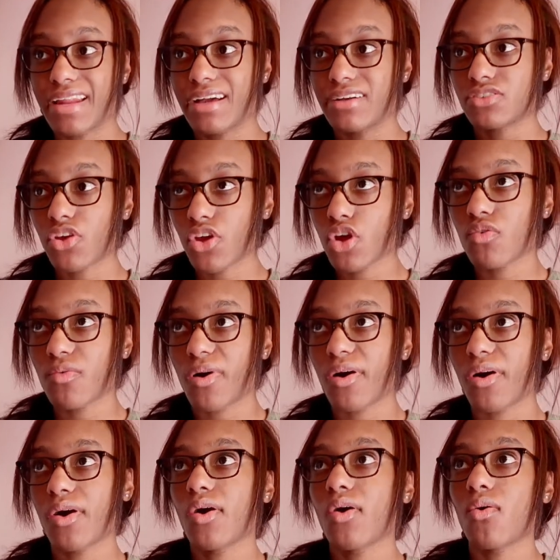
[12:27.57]
and I'll show you
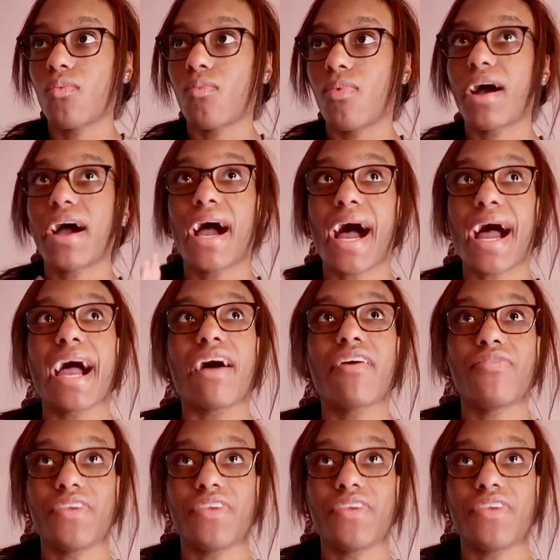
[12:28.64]
all what I have